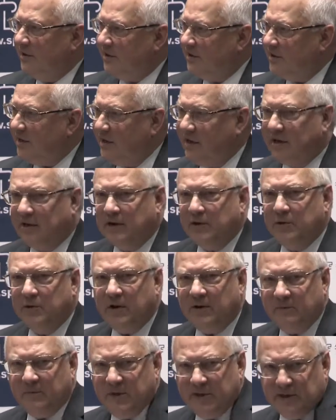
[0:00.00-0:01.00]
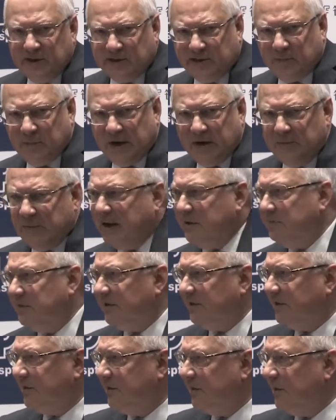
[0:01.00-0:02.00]
saying, you have been expelled by
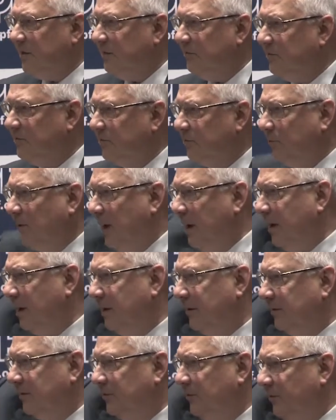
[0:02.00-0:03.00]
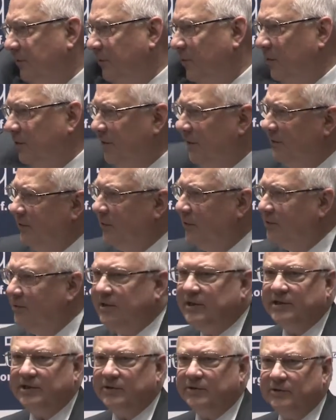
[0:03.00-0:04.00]
Muslims, well, it's the fault of the
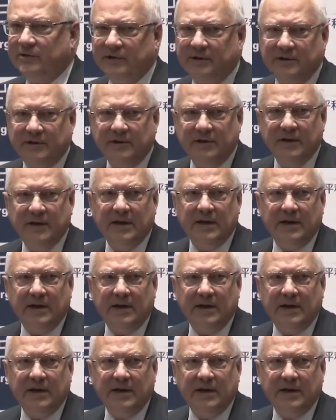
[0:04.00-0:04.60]
Christians,